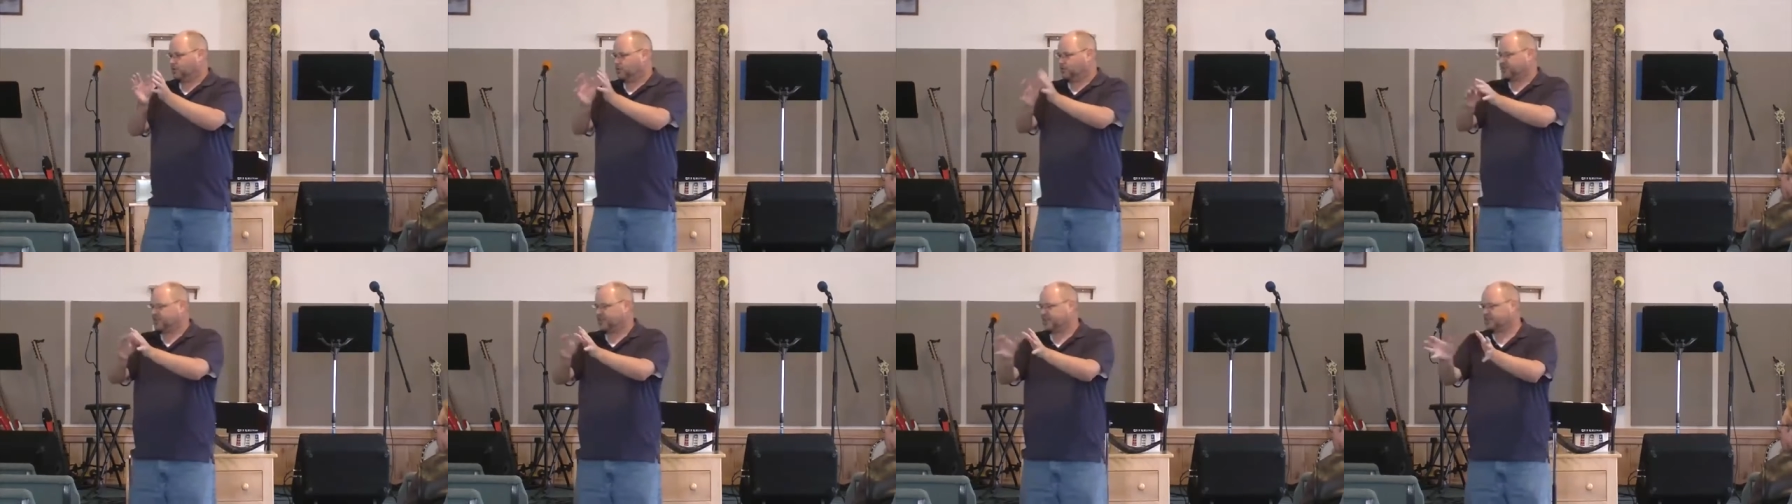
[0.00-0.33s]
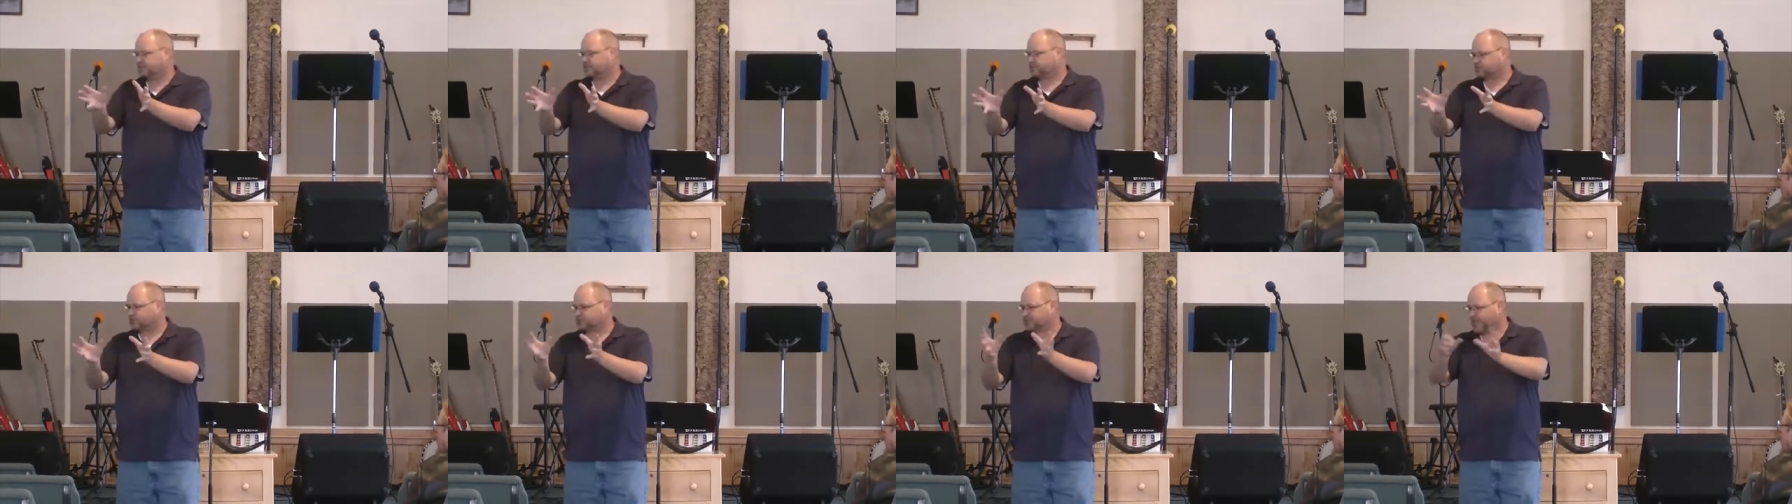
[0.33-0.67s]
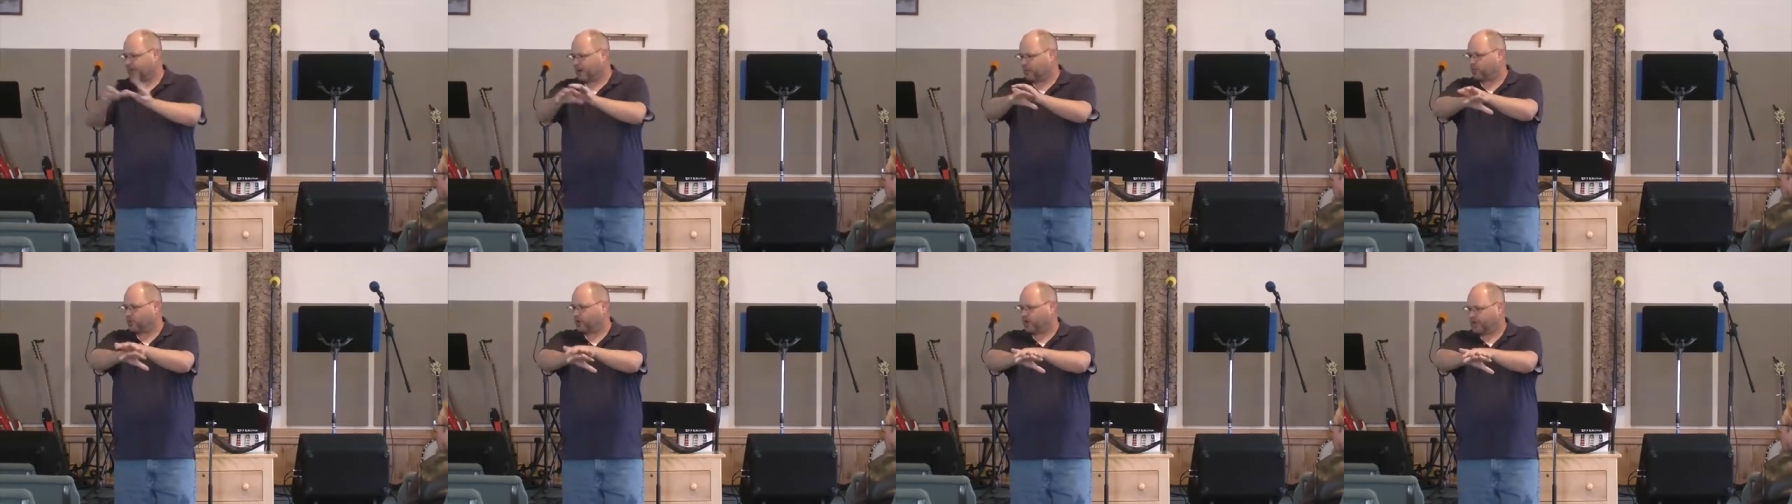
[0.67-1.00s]
the utensils
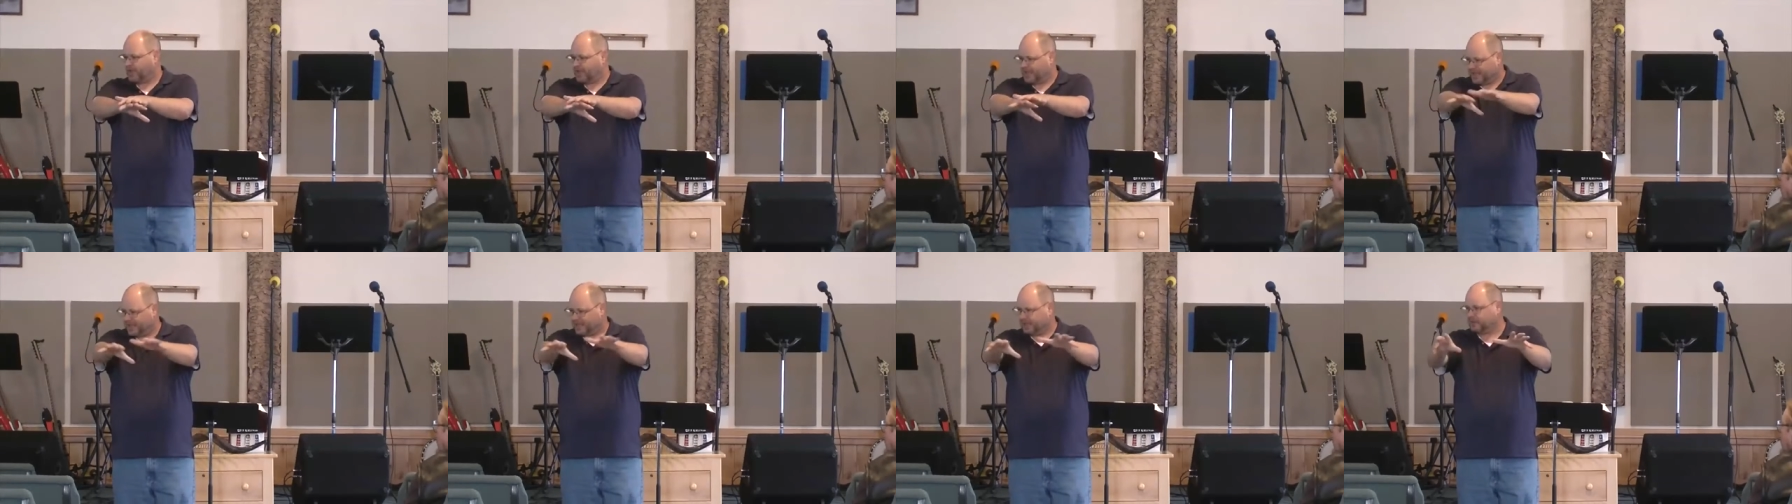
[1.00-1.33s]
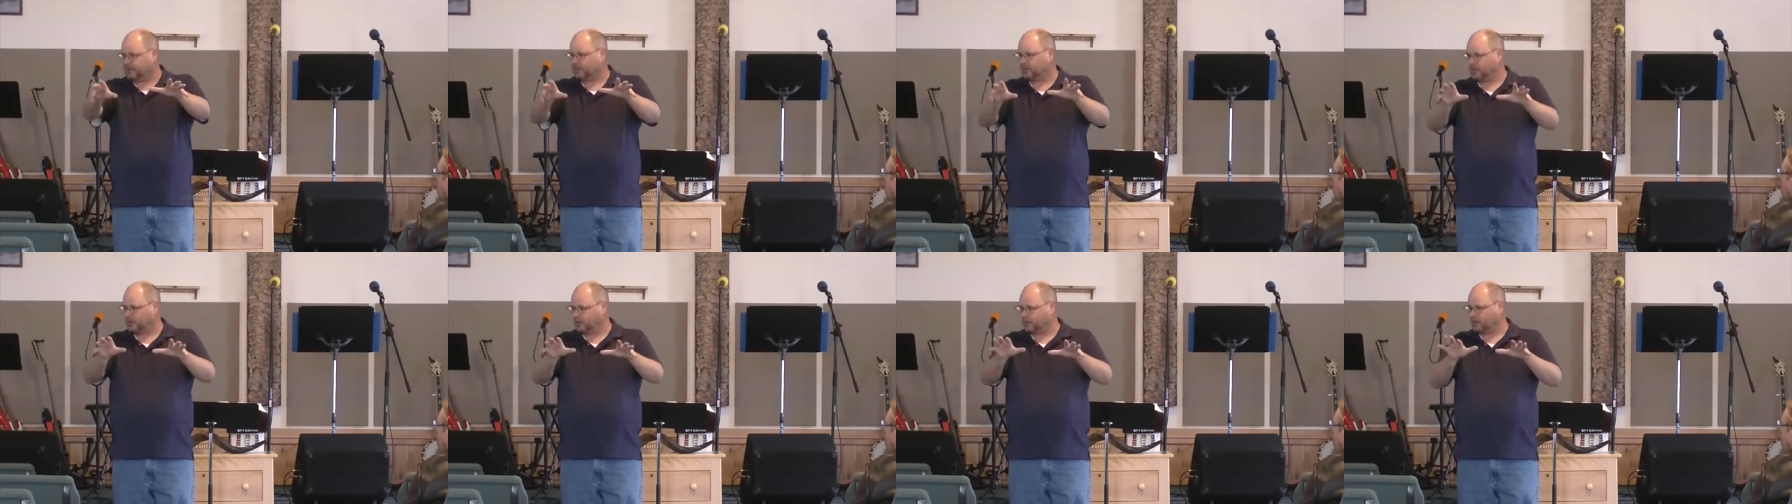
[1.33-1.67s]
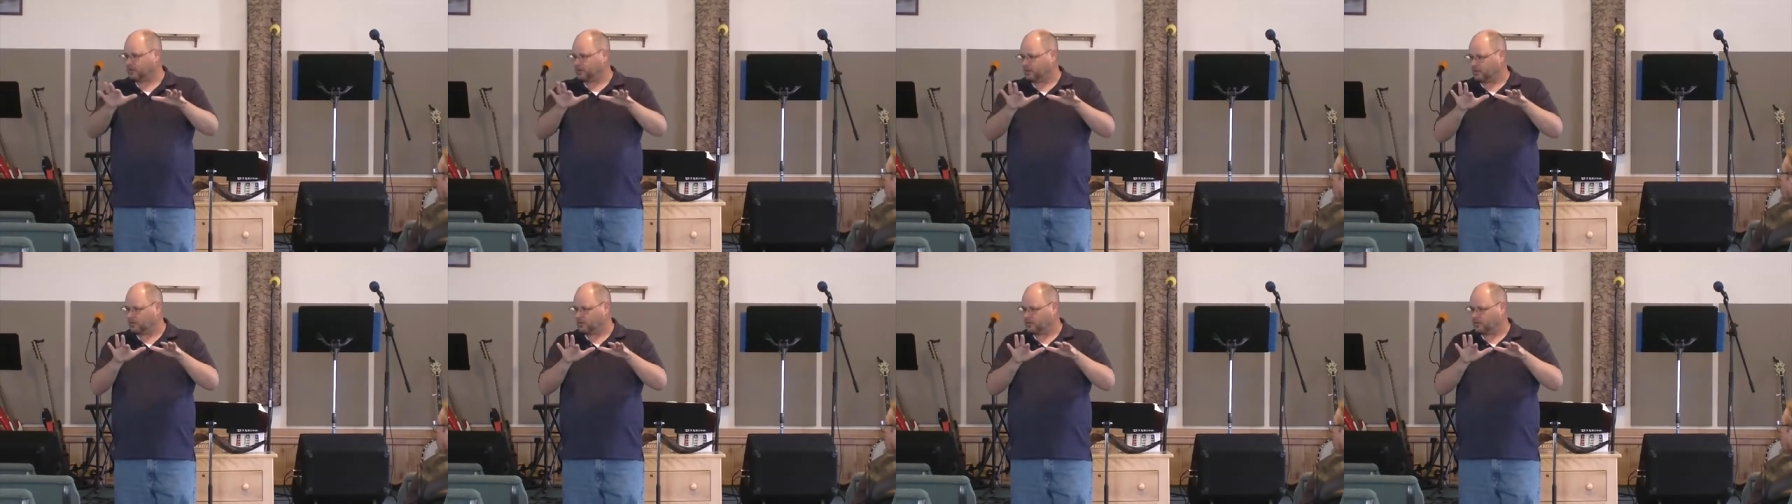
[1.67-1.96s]
that were in